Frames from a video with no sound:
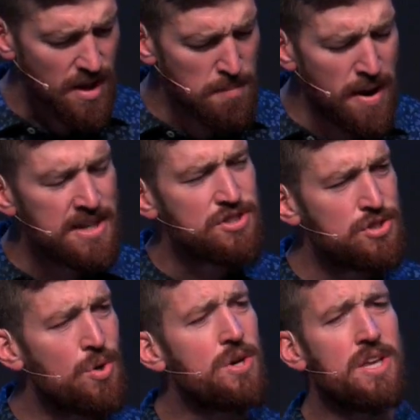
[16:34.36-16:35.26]

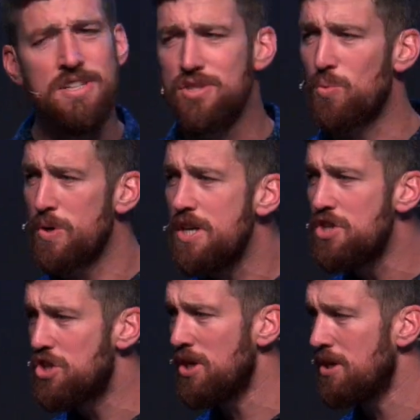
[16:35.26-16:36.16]
Macedonia is the
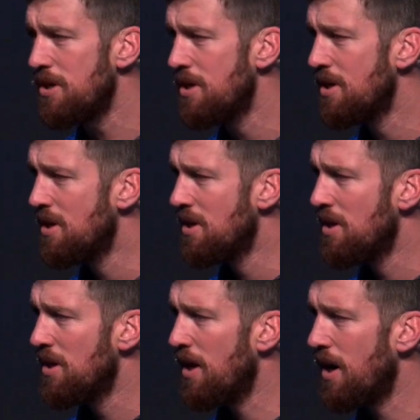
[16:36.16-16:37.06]
region
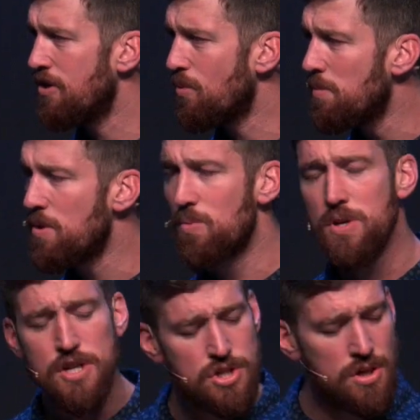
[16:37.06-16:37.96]
uh, the Roman
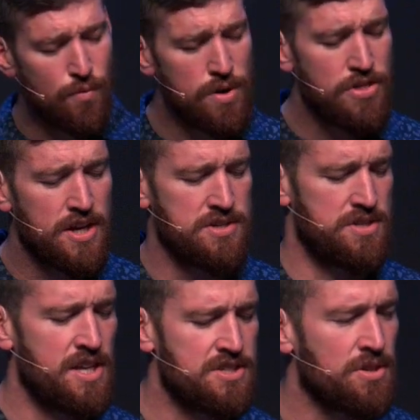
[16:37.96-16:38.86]
region of where Thess-
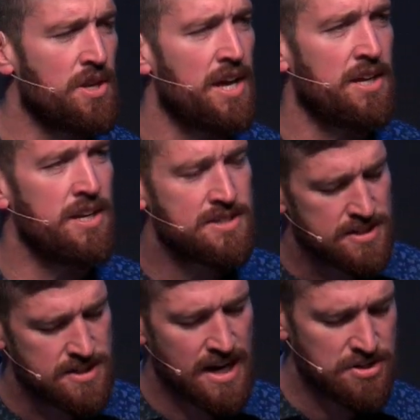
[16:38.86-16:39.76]
Thessalonica is,
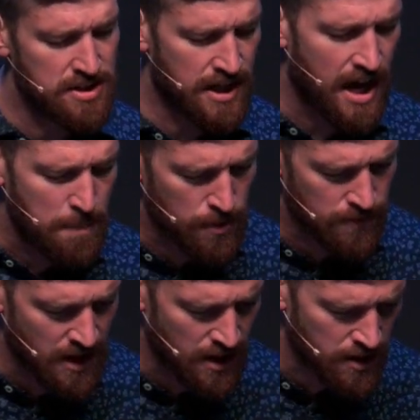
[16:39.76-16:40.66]
is actually the capital of
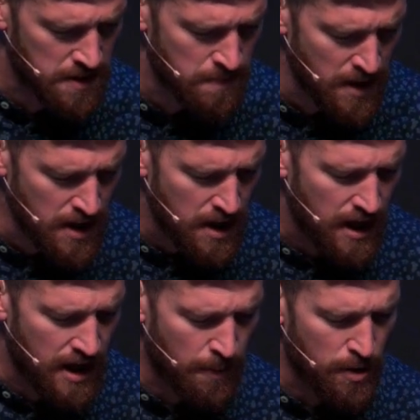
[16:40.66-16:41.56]
that area.
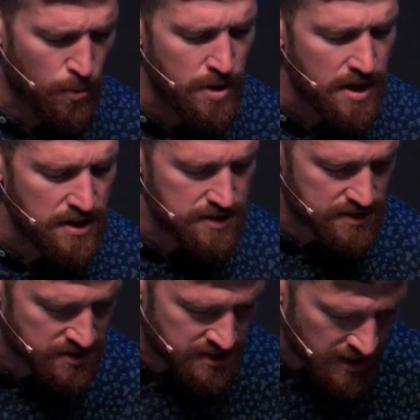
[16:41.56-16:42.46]
And I'm going to read
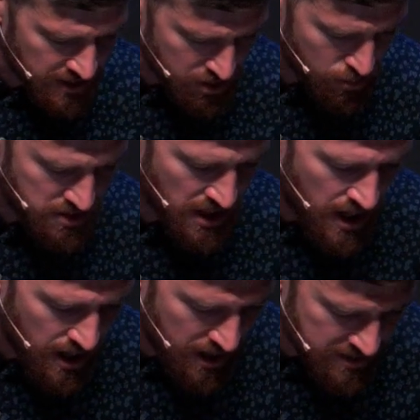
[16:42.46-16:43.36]
6 through
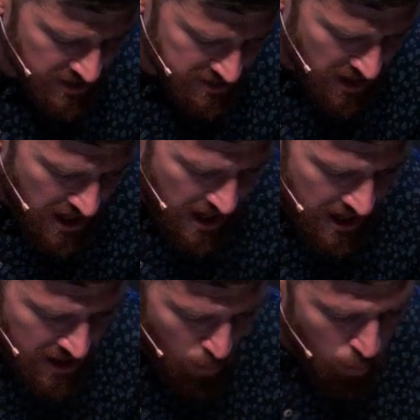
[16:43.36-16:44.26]
10. It says,
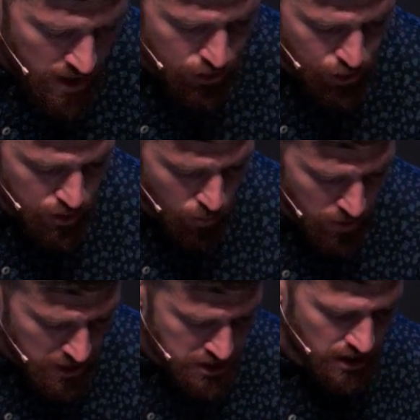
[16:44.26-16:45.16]
And they went through the
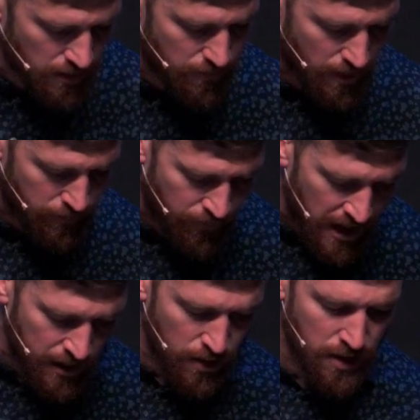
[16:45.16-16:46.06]
region of, of
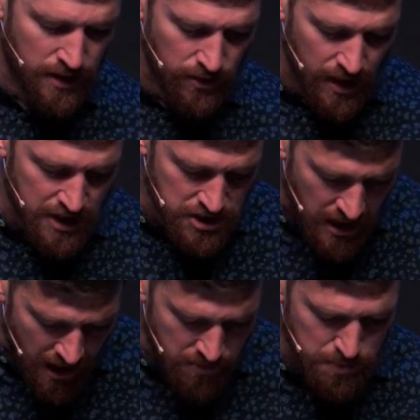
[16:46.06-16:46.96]
Phrygia and Galatia,
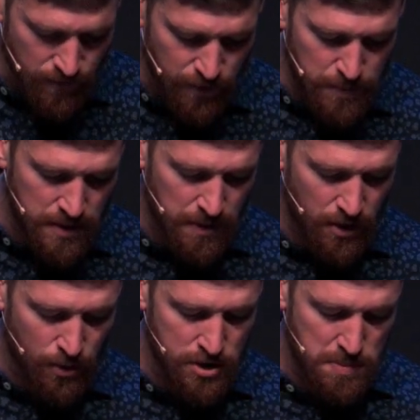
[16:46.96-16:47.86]
and having been forbidden by
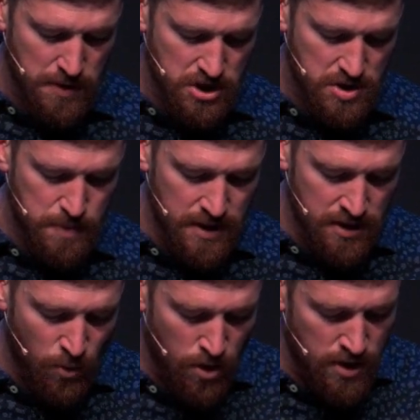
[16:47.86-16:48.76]
the Holy Spirit to speak
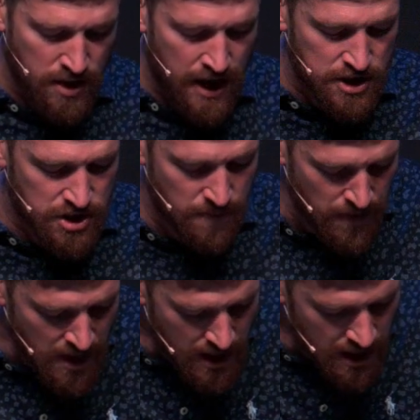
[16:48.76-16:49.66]
in the word in Asia.
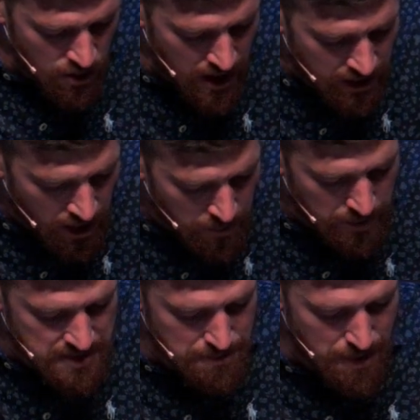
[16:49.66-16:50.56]
And they had come
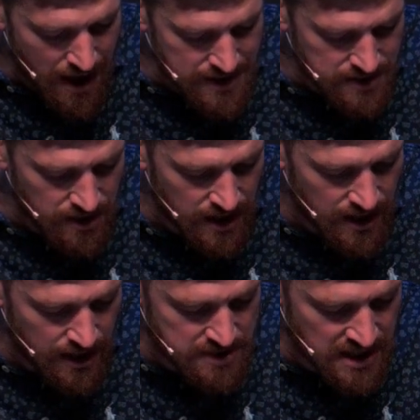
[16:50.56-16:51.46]
up to Mysia.
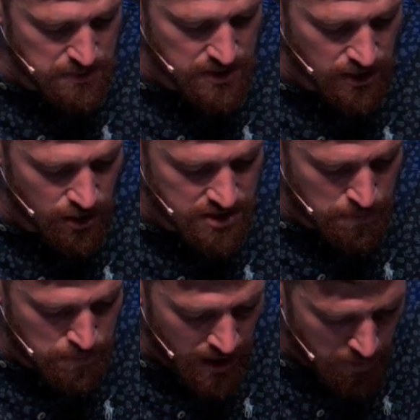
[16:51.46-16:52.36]
They attempted to go to
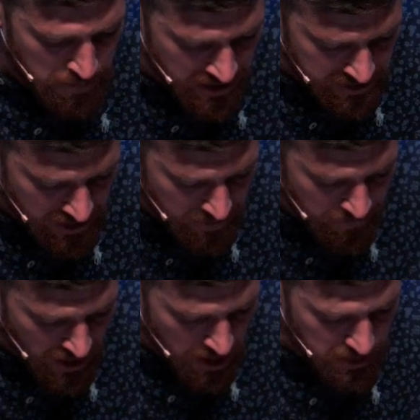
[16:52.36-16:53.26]
uh, Bithynia,
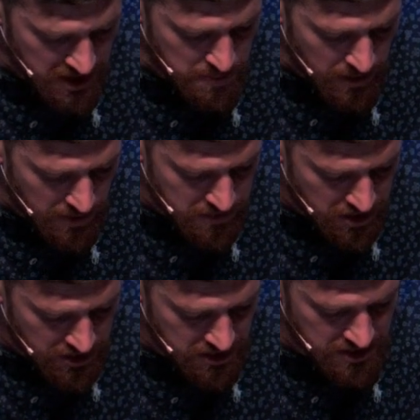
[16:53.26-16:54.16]
but the Spirit of
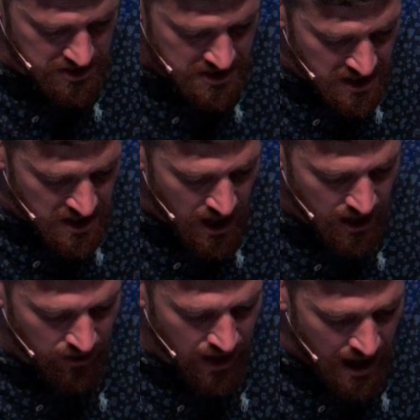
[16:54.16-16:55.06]
Jesus did not
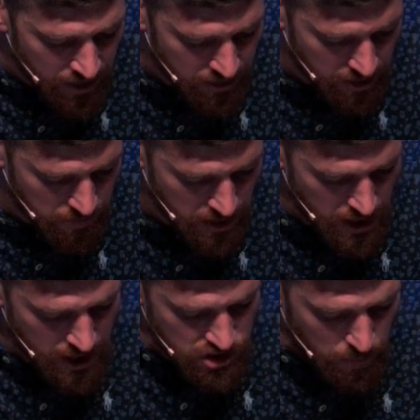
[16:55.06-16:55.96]
allow them.
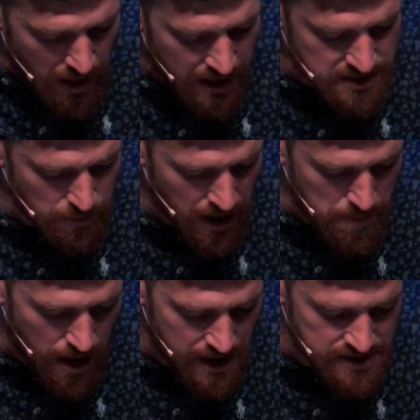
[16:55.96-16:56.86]
So passing by
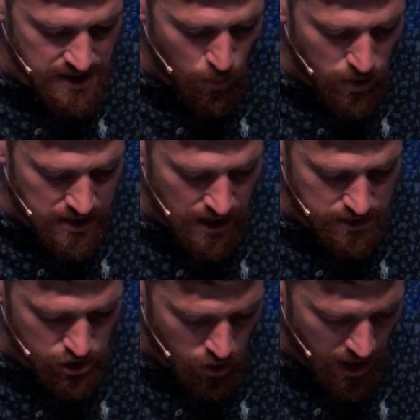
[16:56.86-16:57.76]
Mysia, they went down
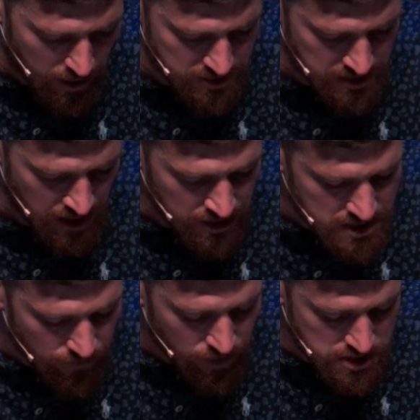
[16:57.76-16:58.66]
to Troas. Now listen
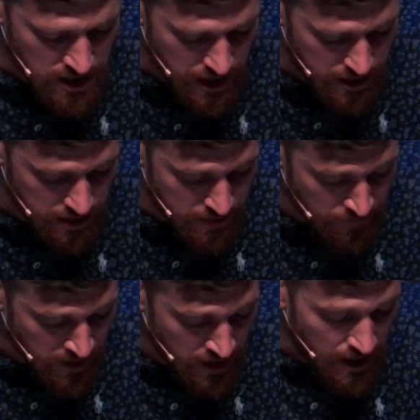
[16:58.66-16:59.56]
to verse 9.
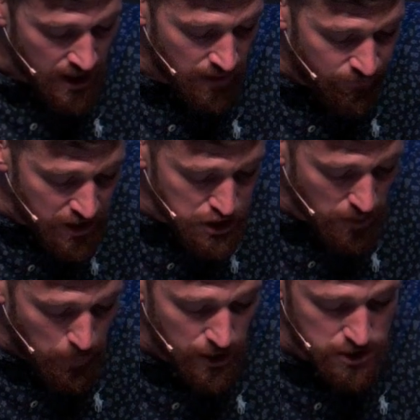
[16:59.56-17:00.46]
And a vision
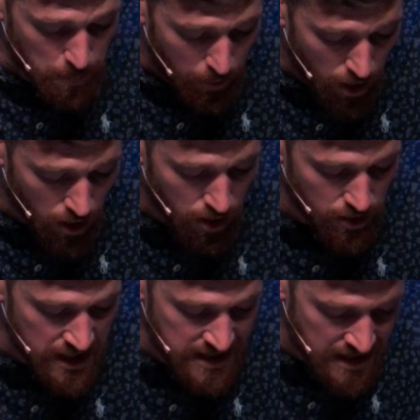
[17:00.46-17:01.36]
appeared to Paul
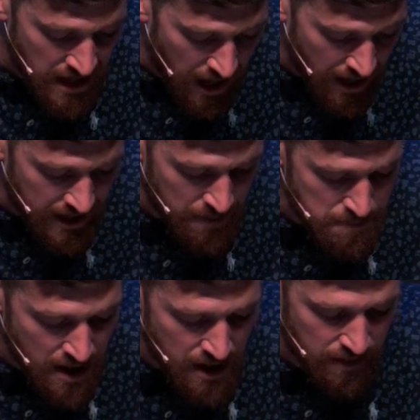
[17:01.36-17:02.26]
in the night. A
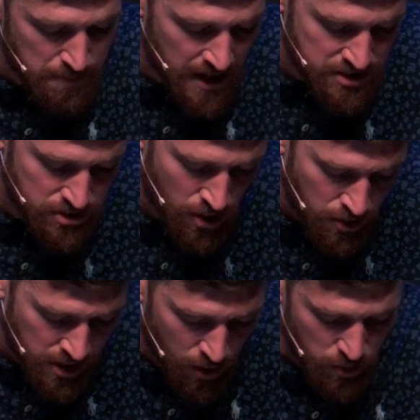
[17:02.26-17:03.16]
man of
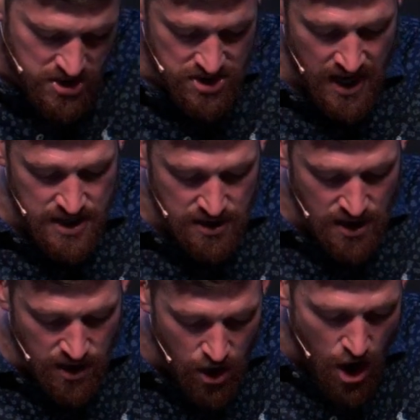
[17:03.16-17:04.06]
Macedonia was standing
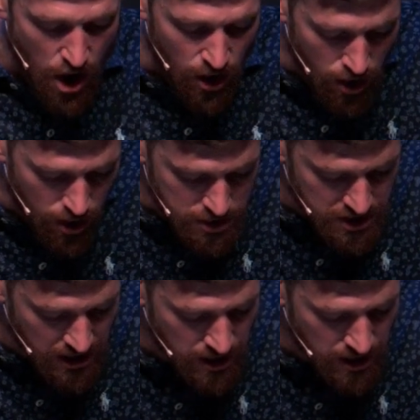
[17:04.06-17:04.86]
there, urging